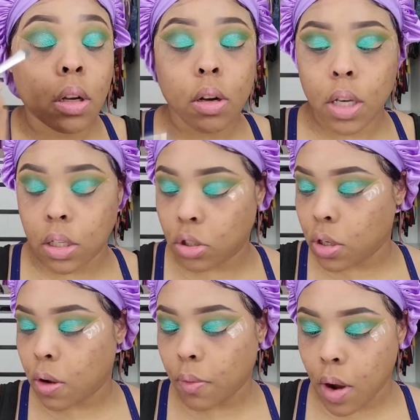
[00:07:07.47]
Okay,
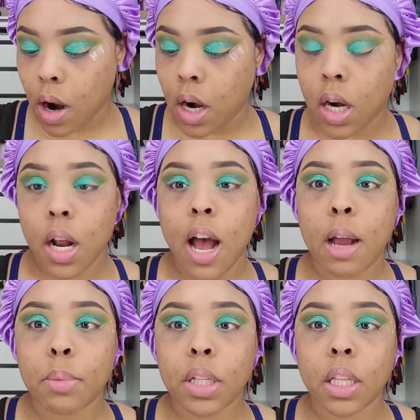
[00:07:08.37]
so far
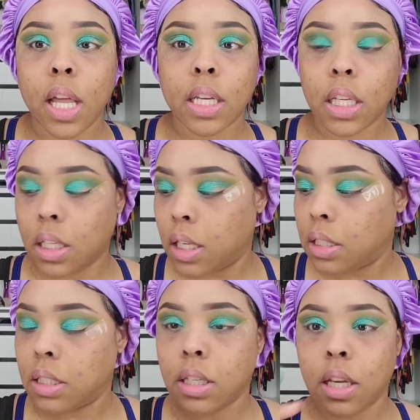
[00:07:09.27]
I'm really liking
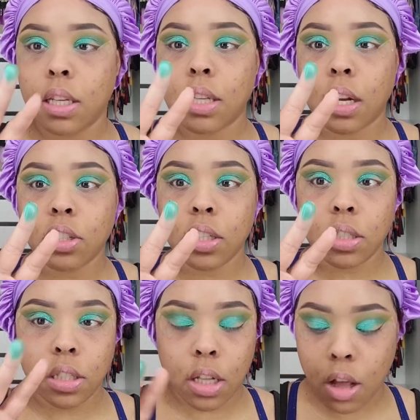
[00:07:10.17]
this. It's actually
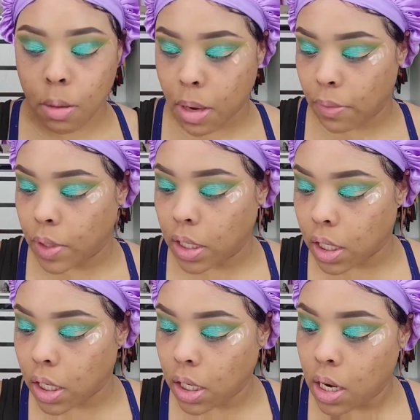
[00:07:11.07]
still on my
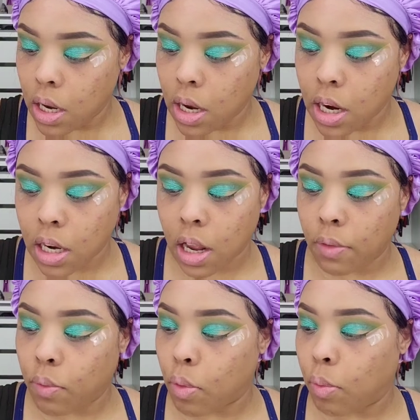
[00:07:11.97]
finger and
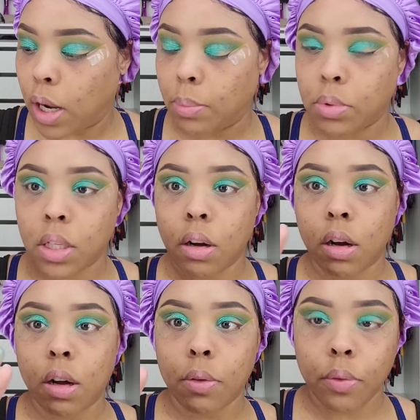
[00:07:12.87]
I've wiped it
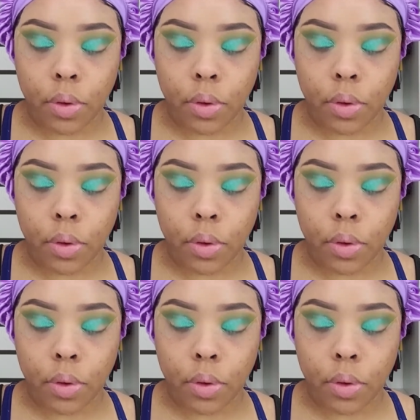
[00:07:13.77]
off.